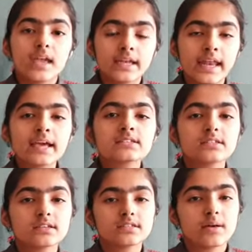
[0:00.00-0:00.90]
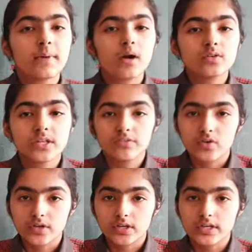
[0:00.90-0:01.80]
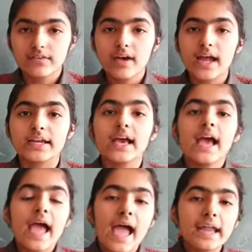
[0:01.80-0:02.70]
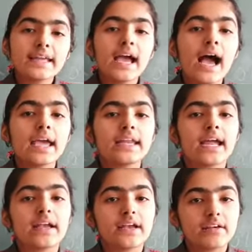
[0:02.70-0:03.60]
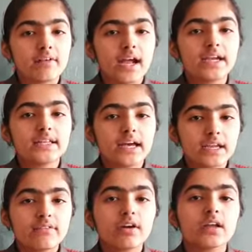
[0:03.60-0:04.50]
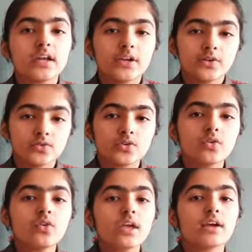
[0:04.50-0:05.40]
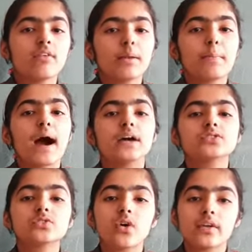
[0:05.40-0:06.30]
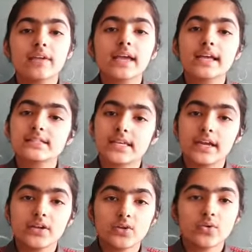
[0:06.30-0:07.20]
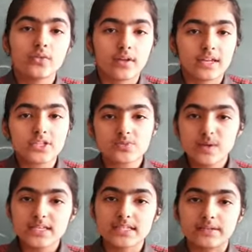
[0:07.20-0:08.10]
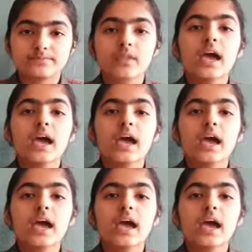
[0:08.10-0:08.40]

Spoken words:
Next is about the water divide. Any highland divide the river into two equal parts or we can say into drainage basin.